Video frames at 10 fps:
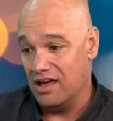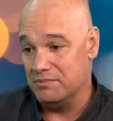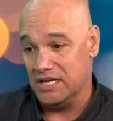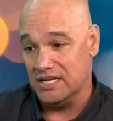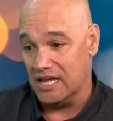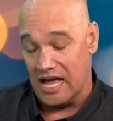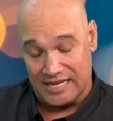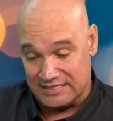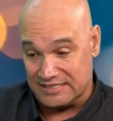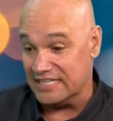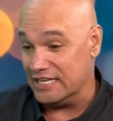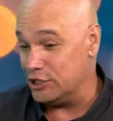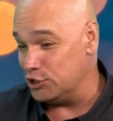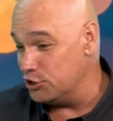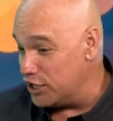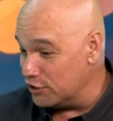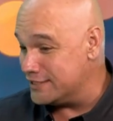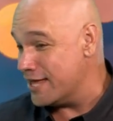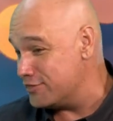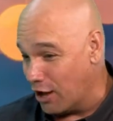I mean, it's it, you hear
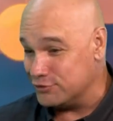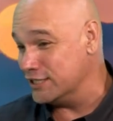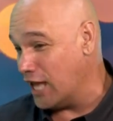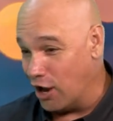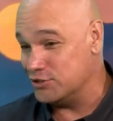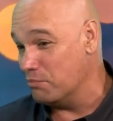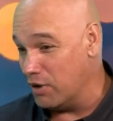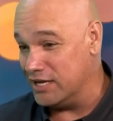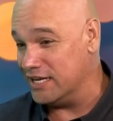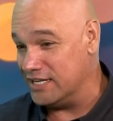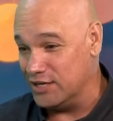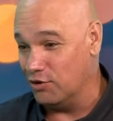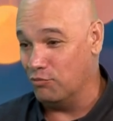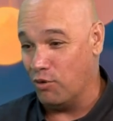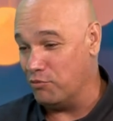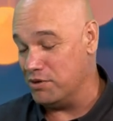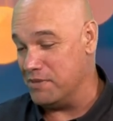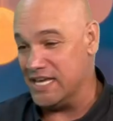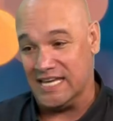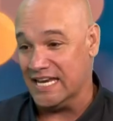ten thousand dollars a month, you know what we're
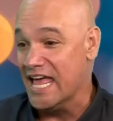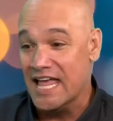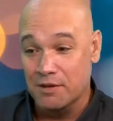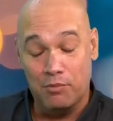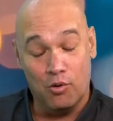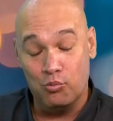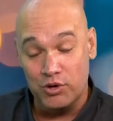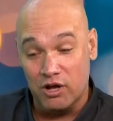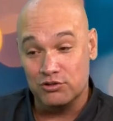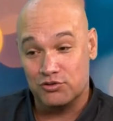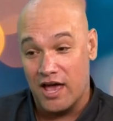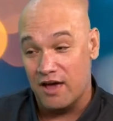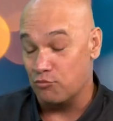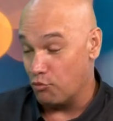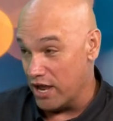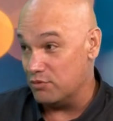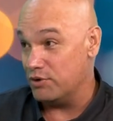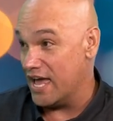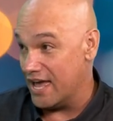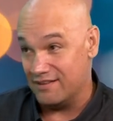making, but we also have rent.
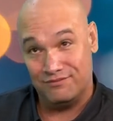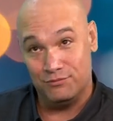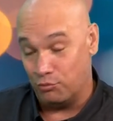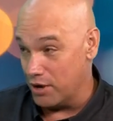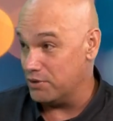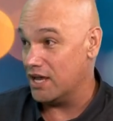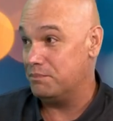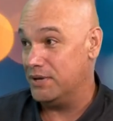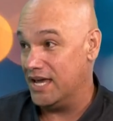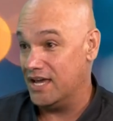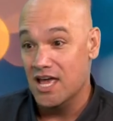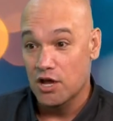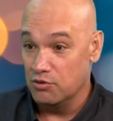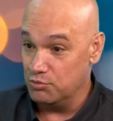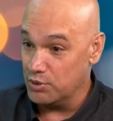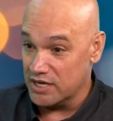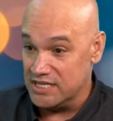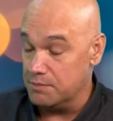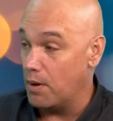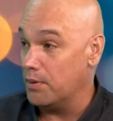We have rent we got to pay we had to
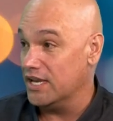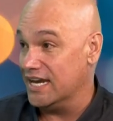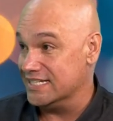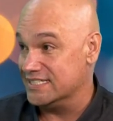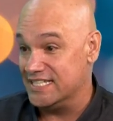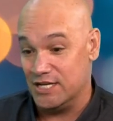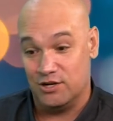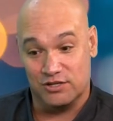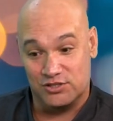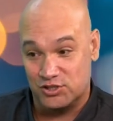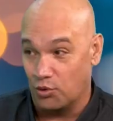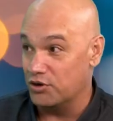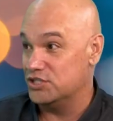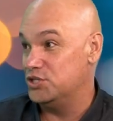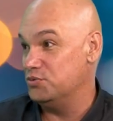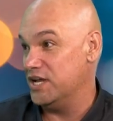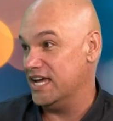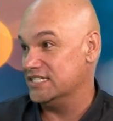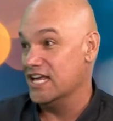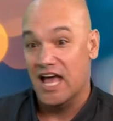keep up on the latest gear, the storage
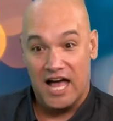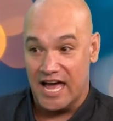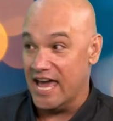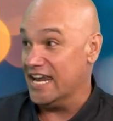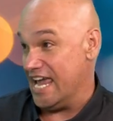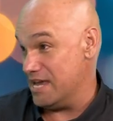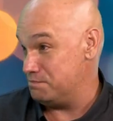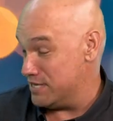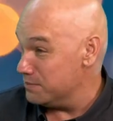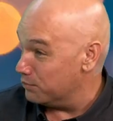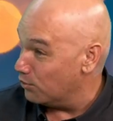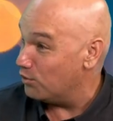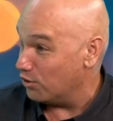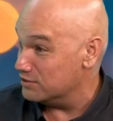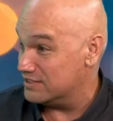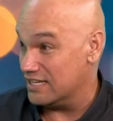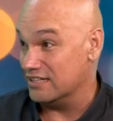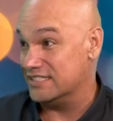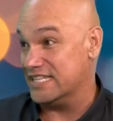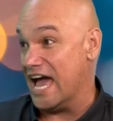units. The I had eight people on, yeah,
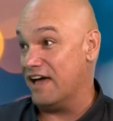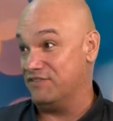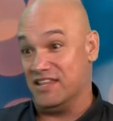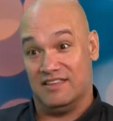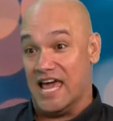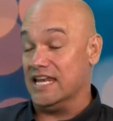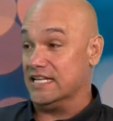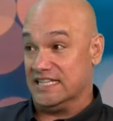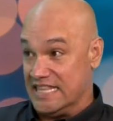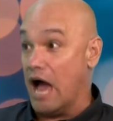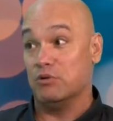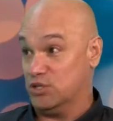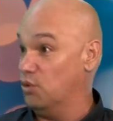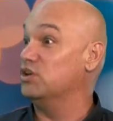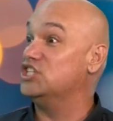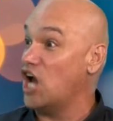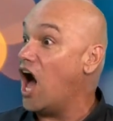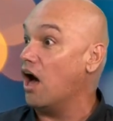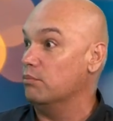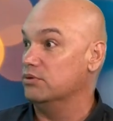on yeah, staff, and, yeah, and that was their only
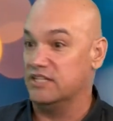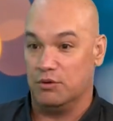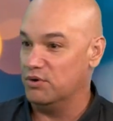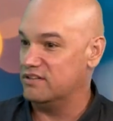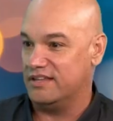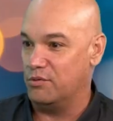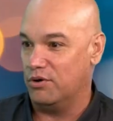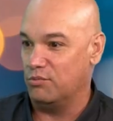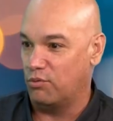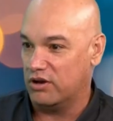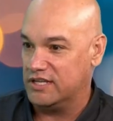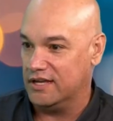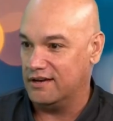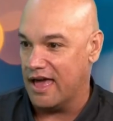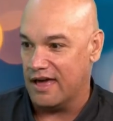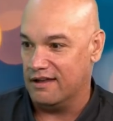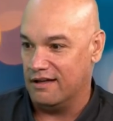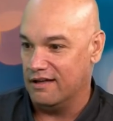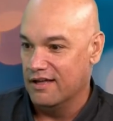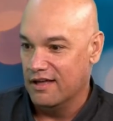job. They were they weren't working at
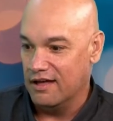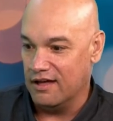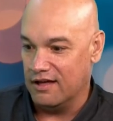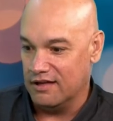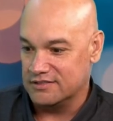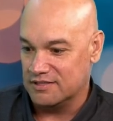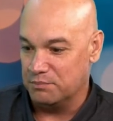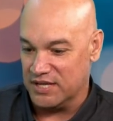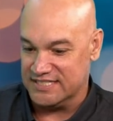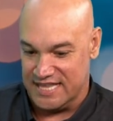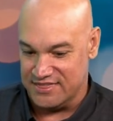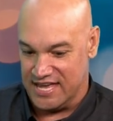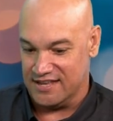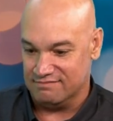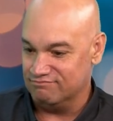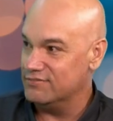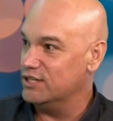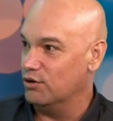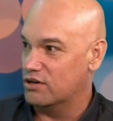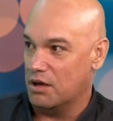uh, uh, someplace and then you
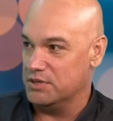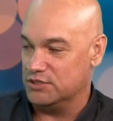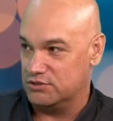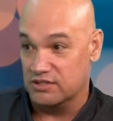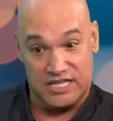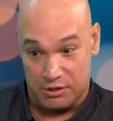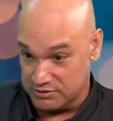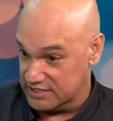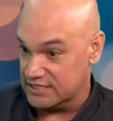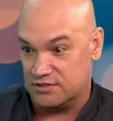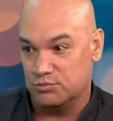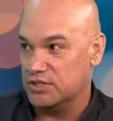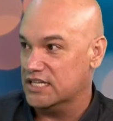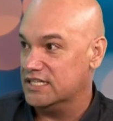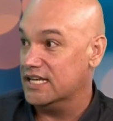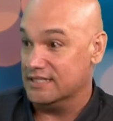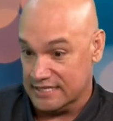know coming there. This is what they did.